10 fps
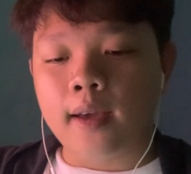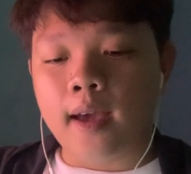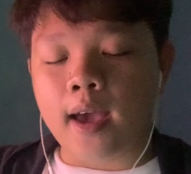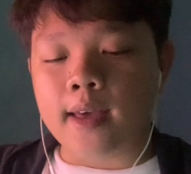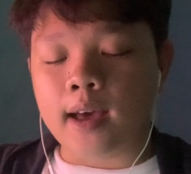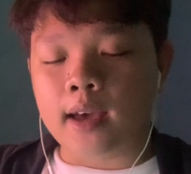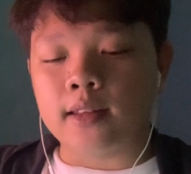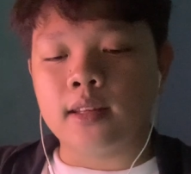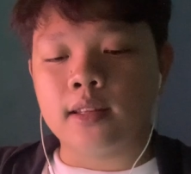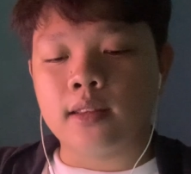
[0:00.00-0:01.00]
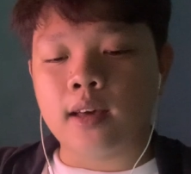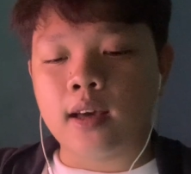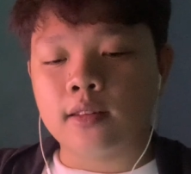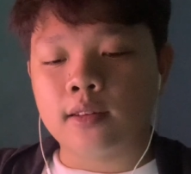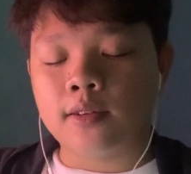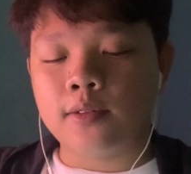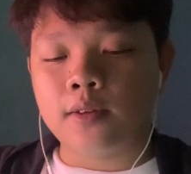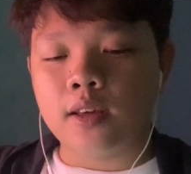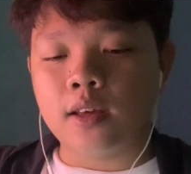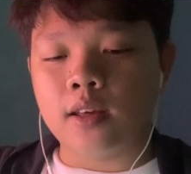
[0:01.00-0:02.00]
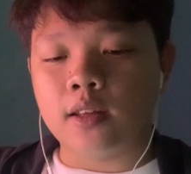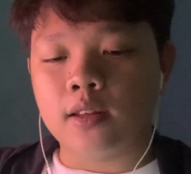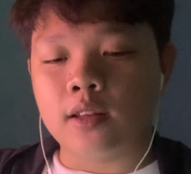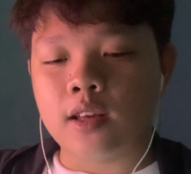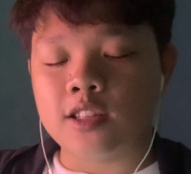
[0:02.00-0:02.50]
and I did that in a